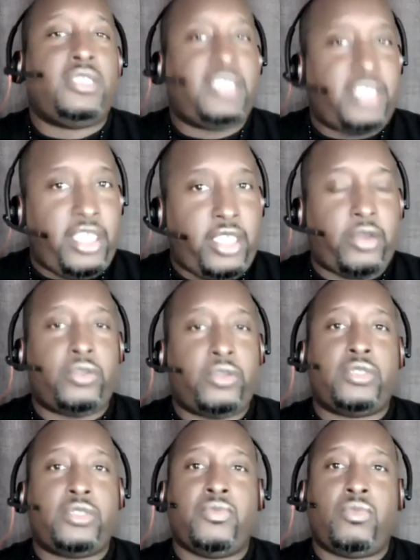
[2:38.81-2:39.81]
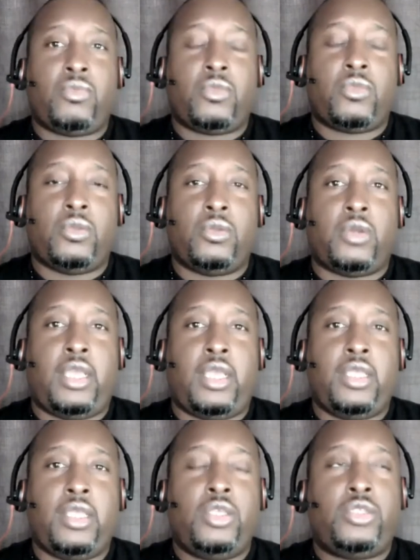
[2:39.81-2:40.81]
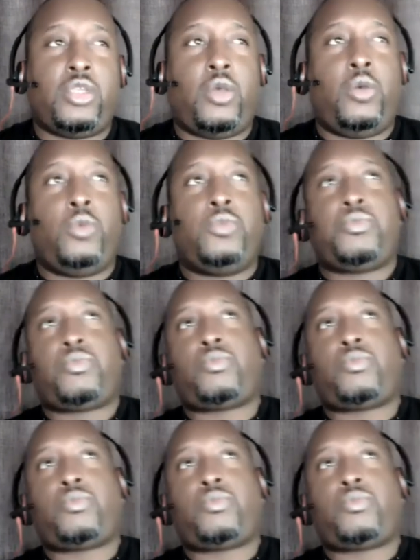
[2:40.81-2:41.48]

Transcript: chairs, right? So,